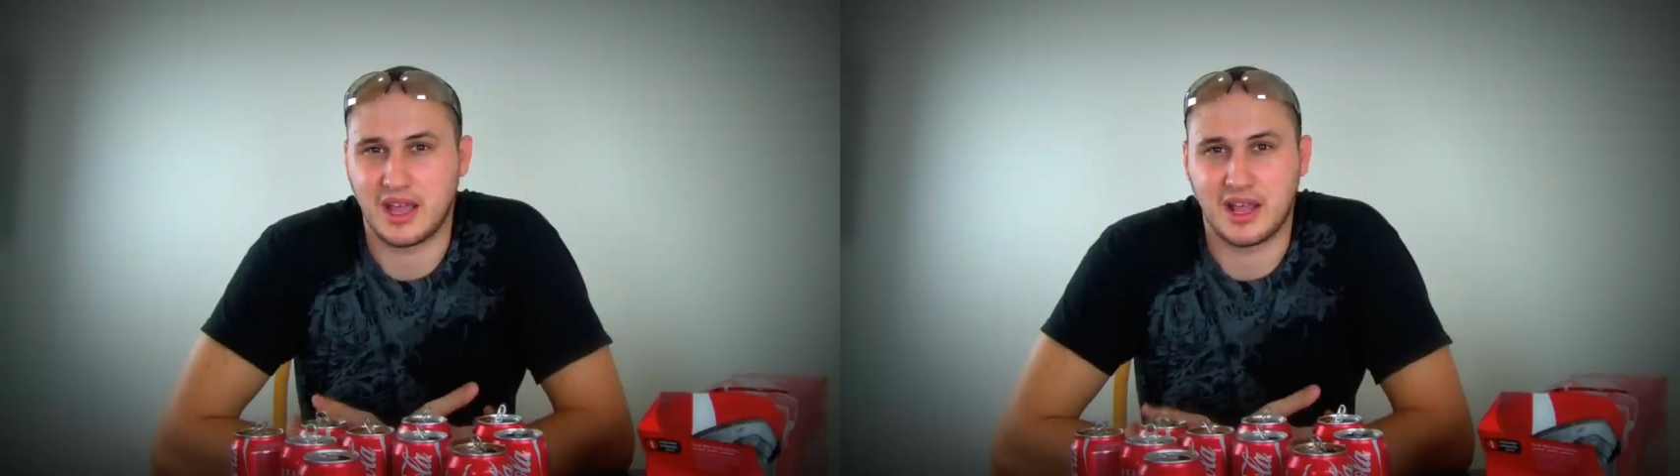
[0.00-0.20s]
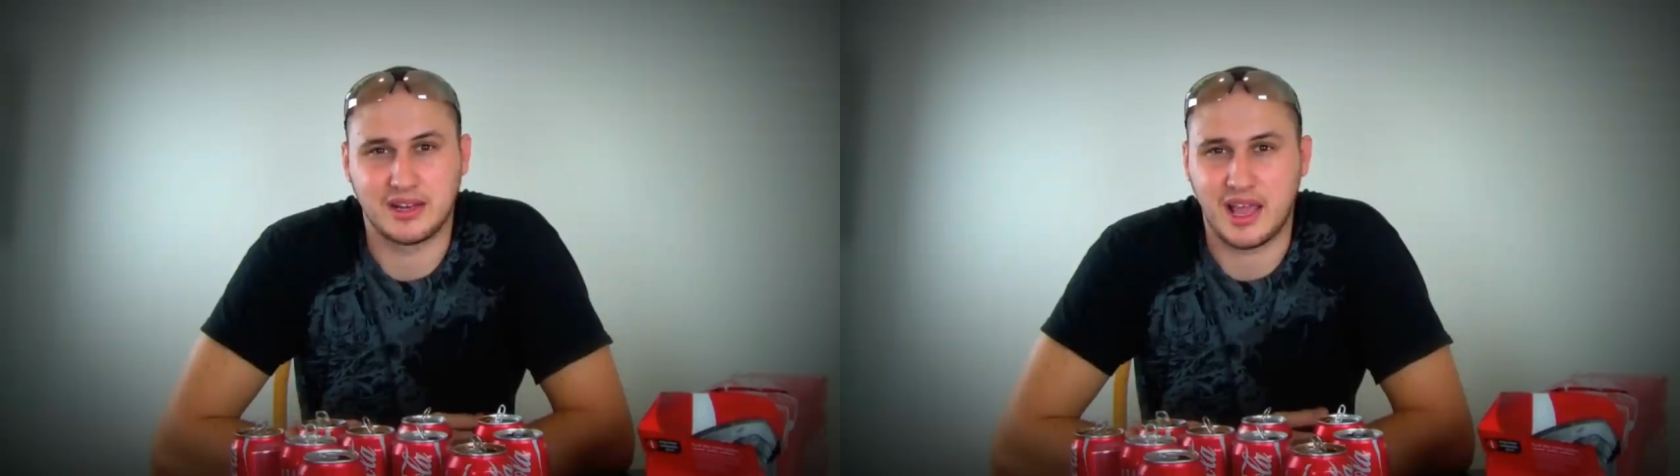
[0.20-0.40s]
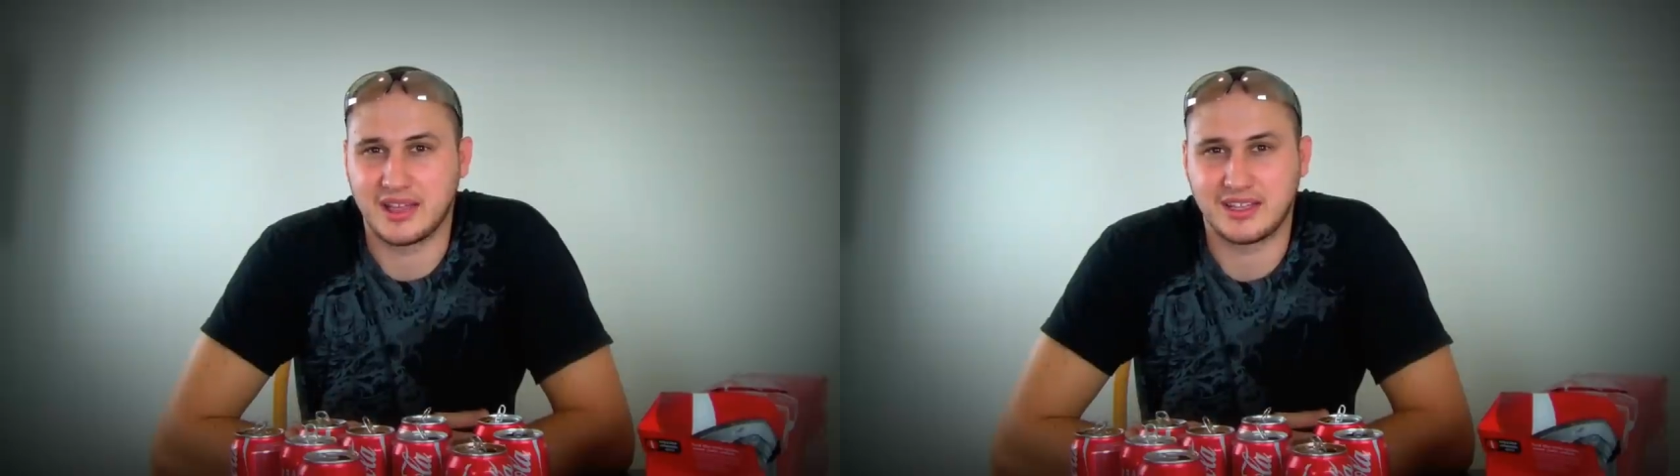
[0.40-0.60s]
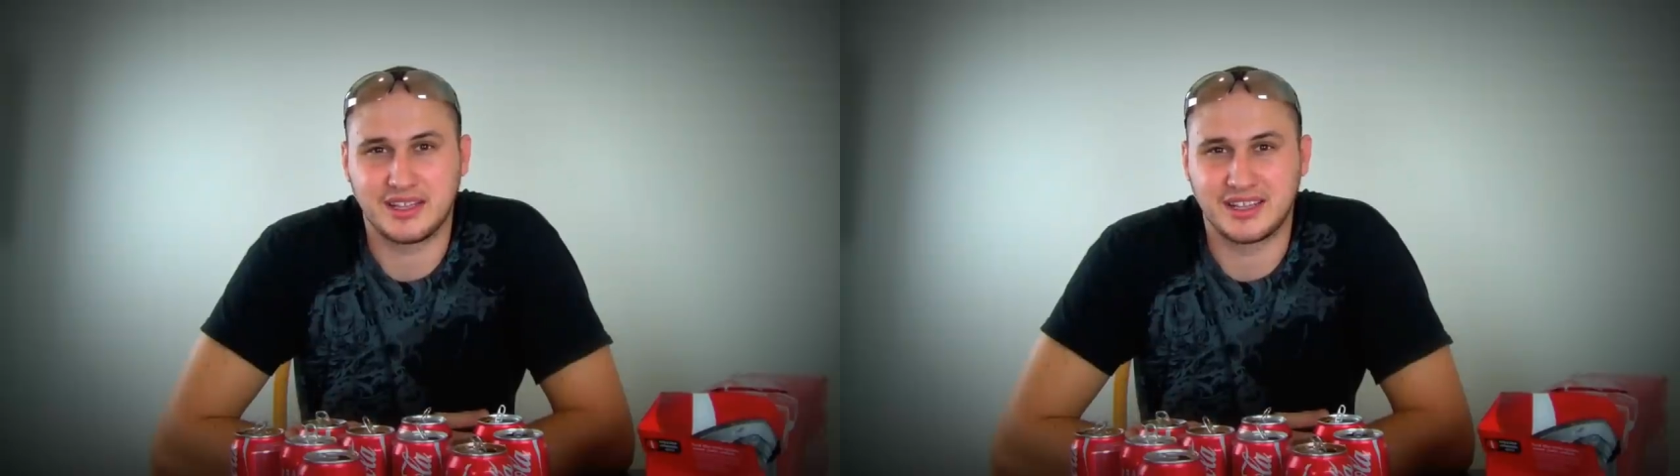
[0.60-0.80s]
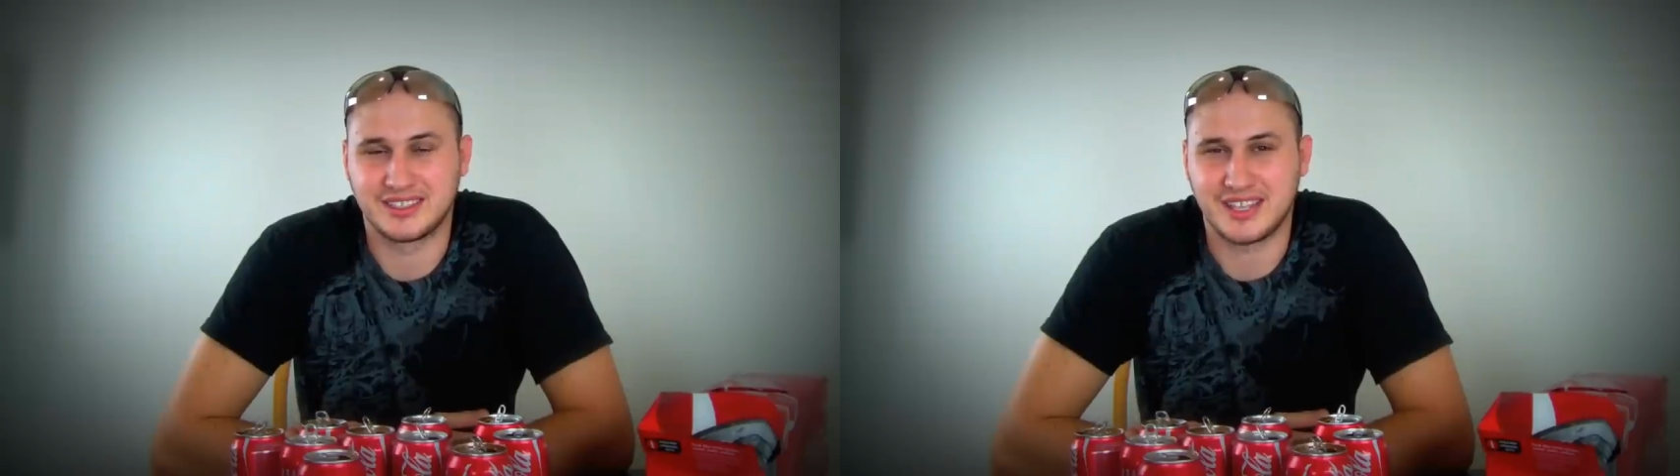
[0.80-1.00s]
and I
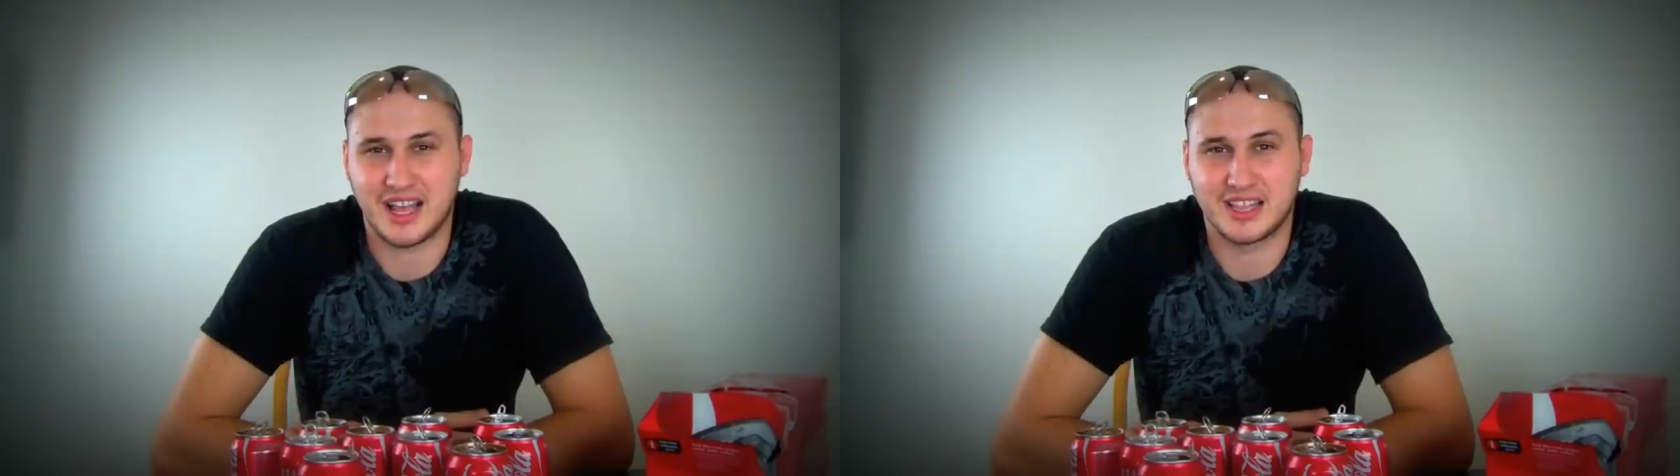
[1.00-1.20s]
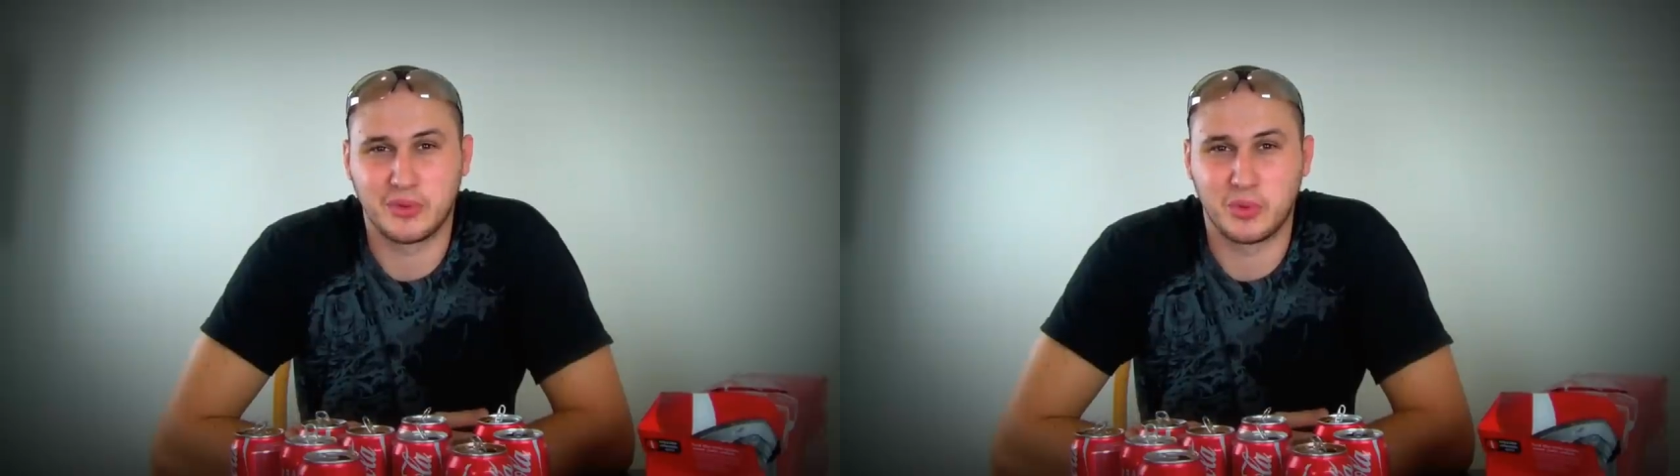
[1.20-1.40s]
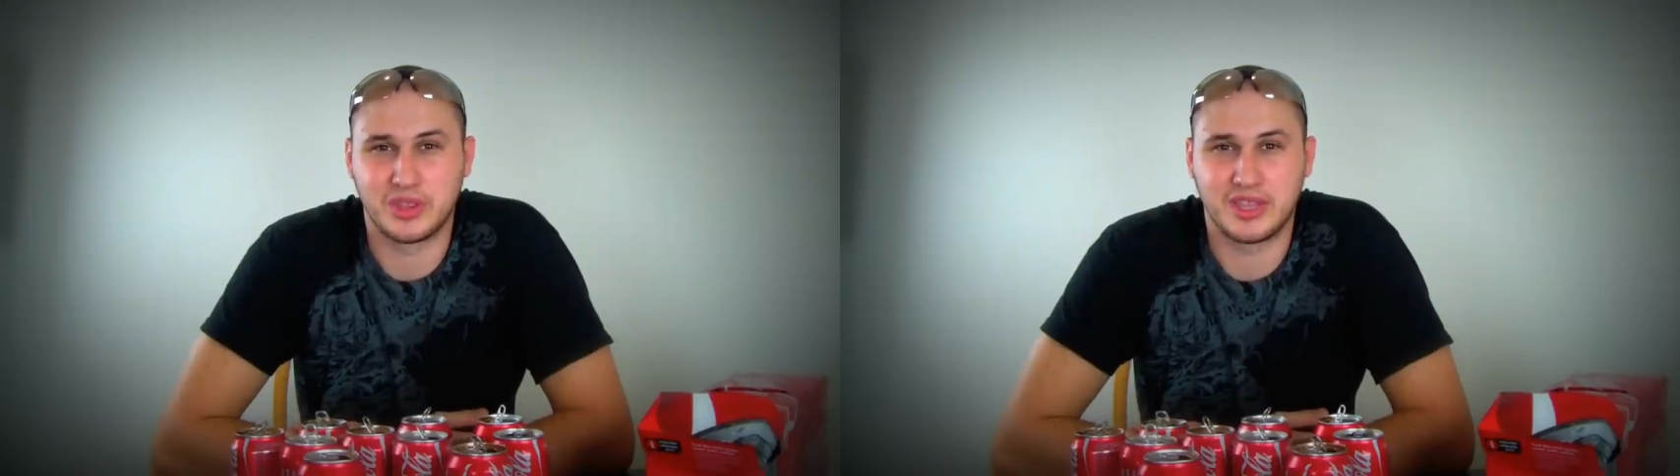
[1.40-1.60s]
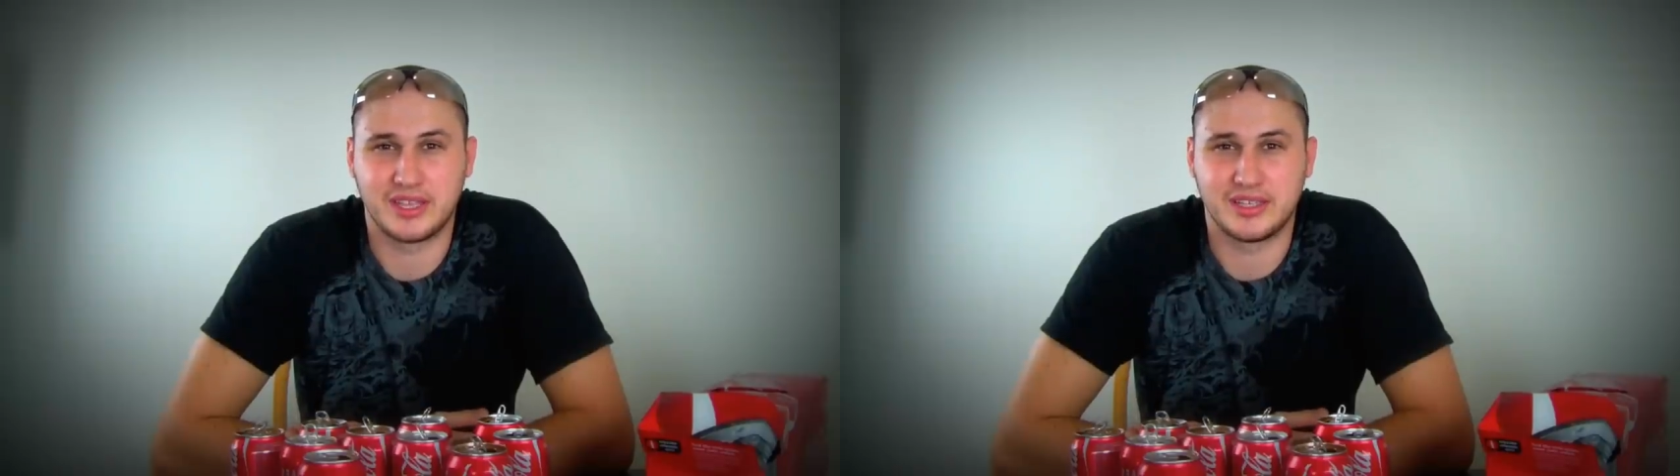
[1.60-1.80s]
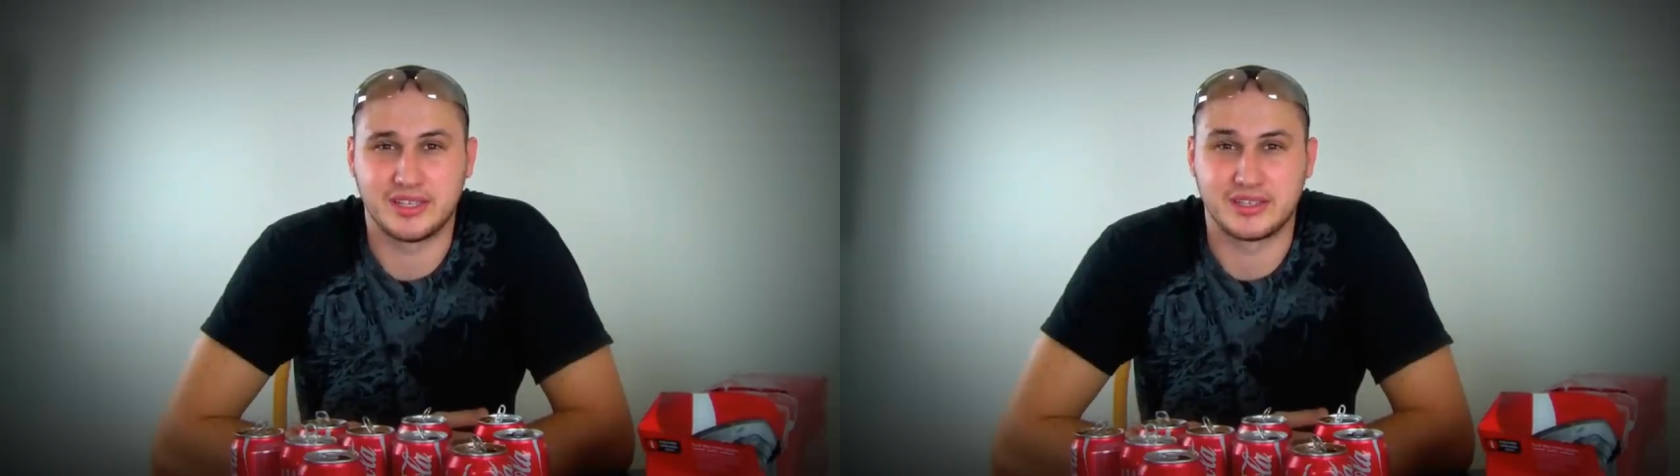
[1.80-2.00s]
did exactly what
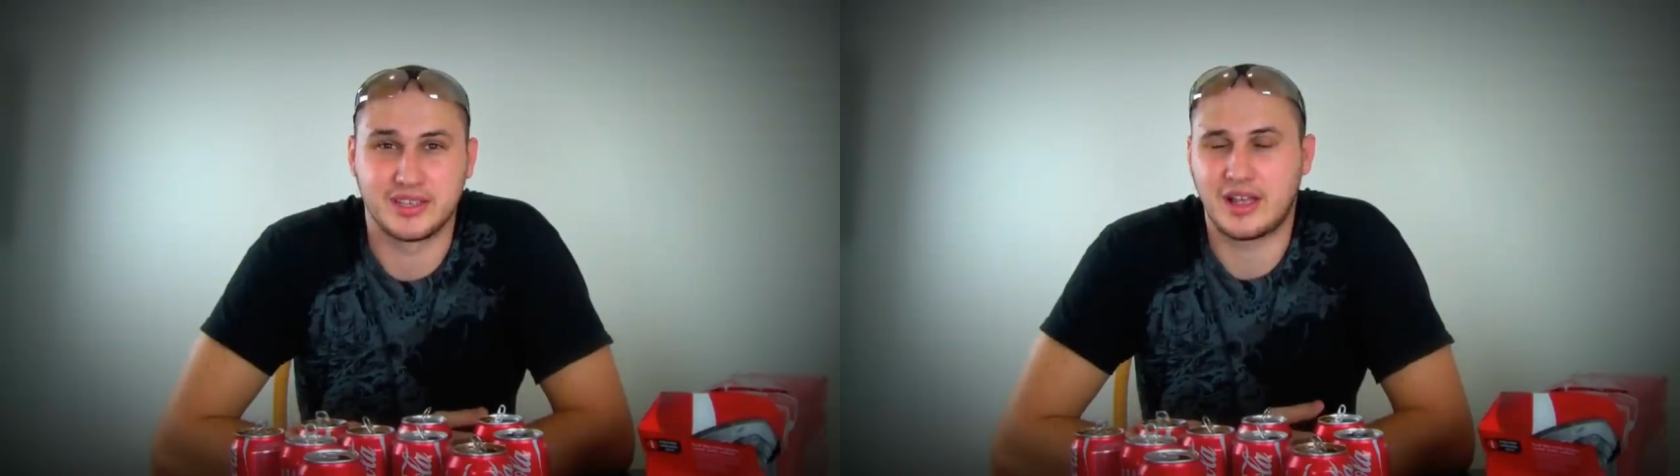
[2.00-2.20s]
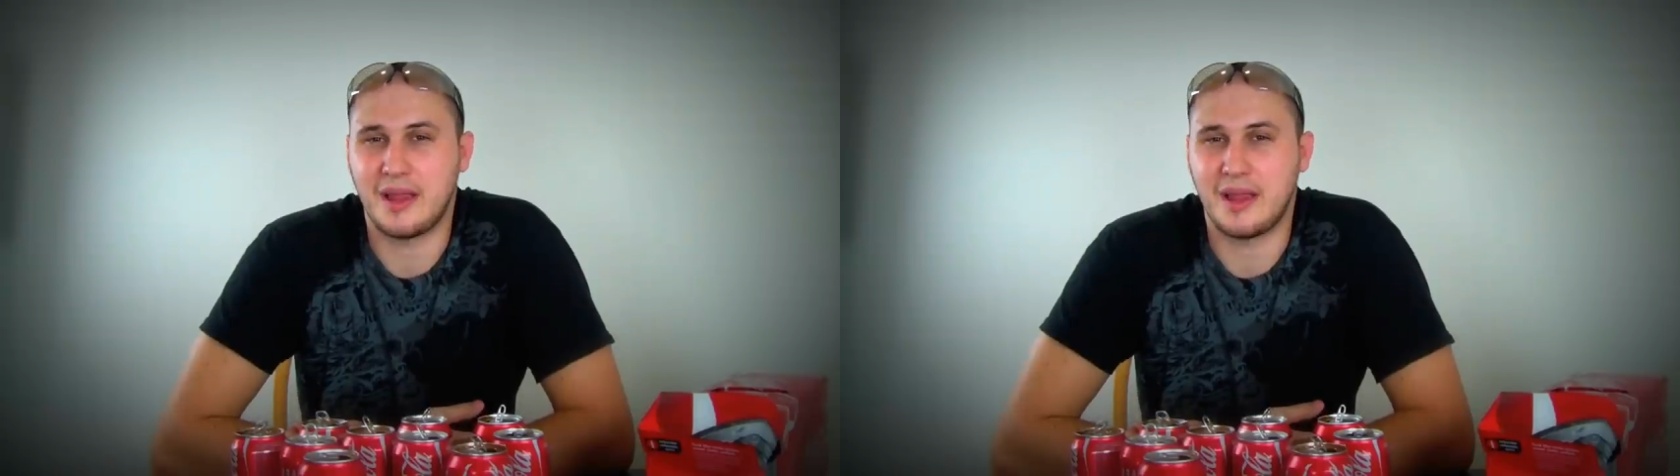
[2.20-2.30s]
they did.